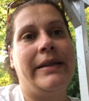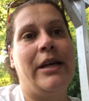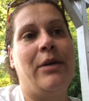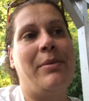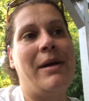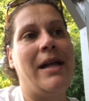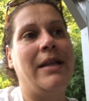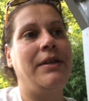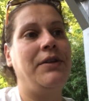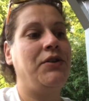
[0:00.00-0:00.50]
Nail
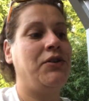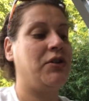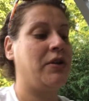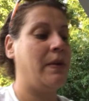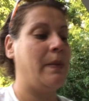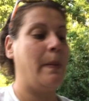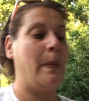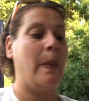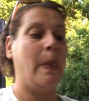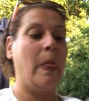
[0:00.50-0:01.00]
Polish.
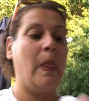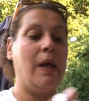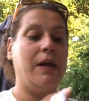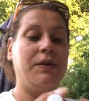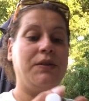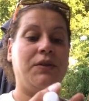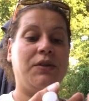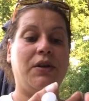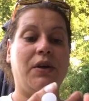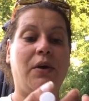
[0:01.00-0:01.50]

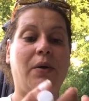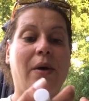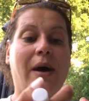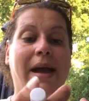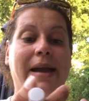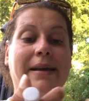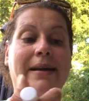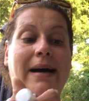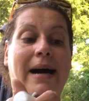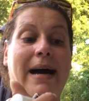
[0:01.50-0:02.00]
So
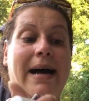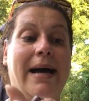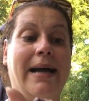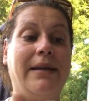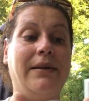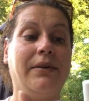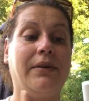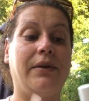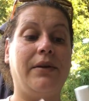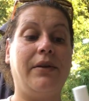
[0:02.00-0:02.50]
I got
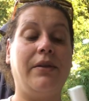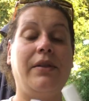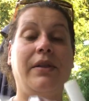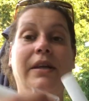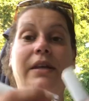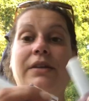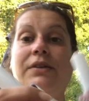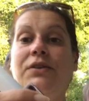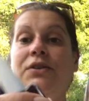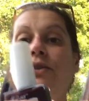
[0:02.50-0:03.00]

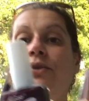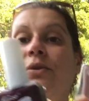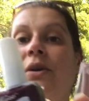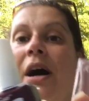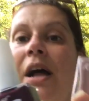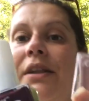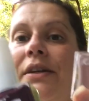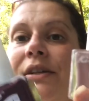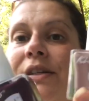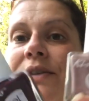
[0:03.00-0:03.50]
these two
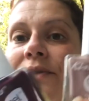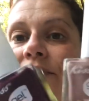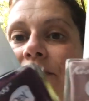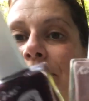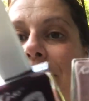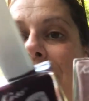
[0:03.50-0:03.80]
colors for